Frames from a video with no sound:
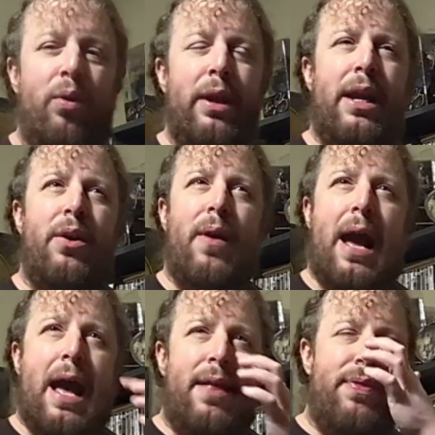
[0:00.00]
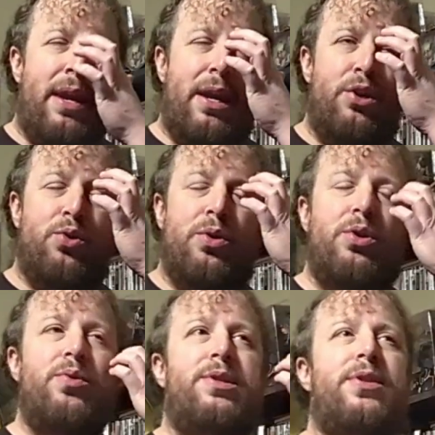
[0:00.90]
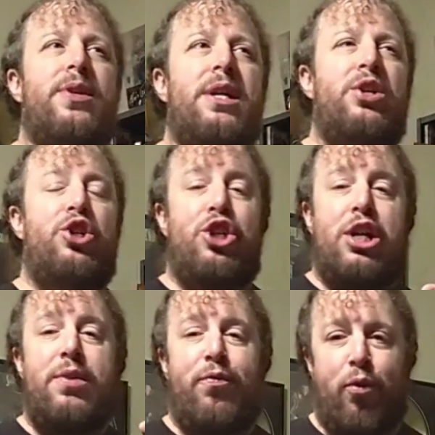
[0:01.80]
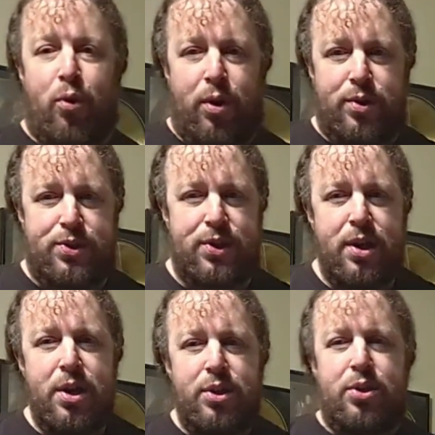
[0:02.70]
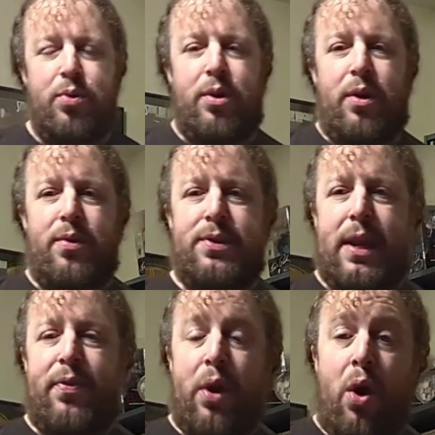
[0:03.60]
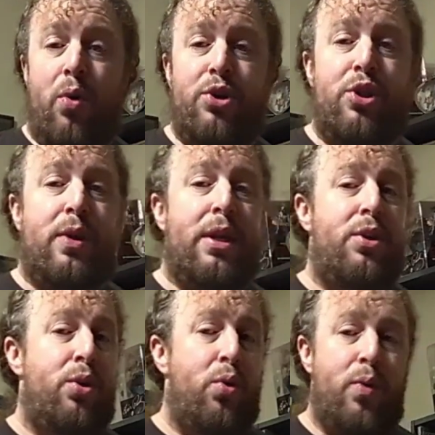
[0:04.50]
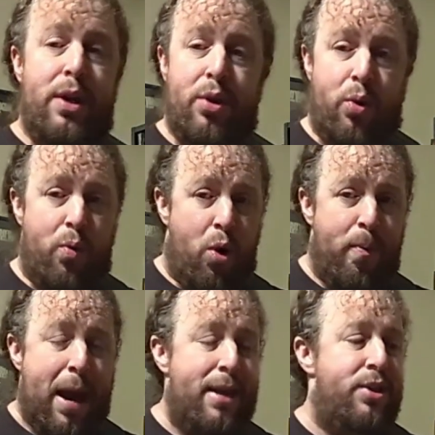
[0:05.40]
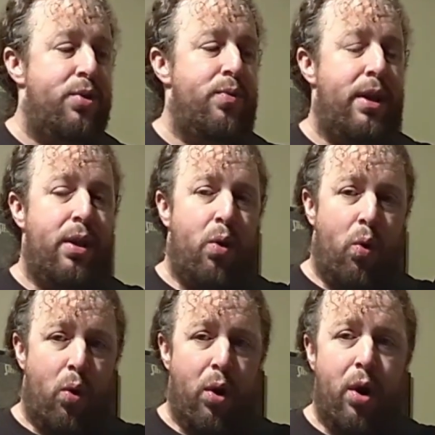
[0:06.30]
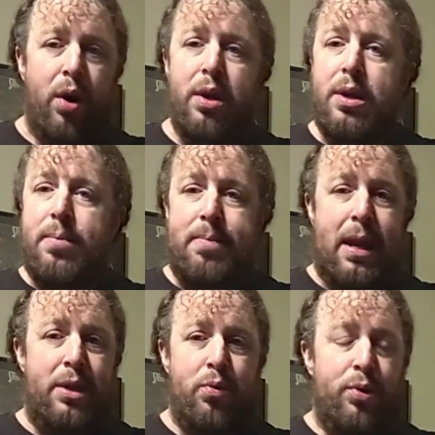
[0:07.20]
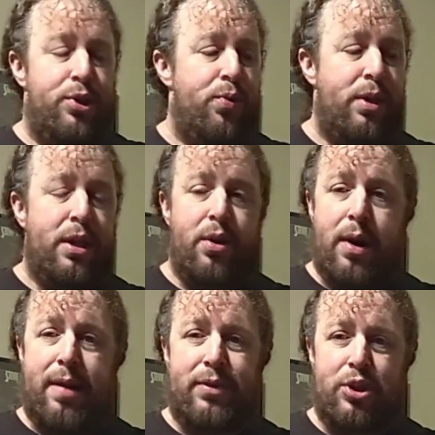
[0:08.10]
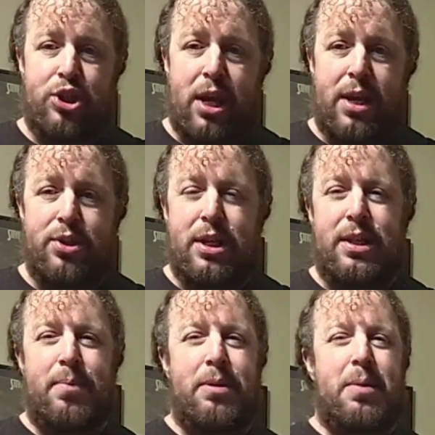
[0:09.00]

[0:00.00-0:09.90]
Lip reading: later on they introduced the G-Force tuners, and those you can do either robot tuning or manual tuning. You don't have to change anything, but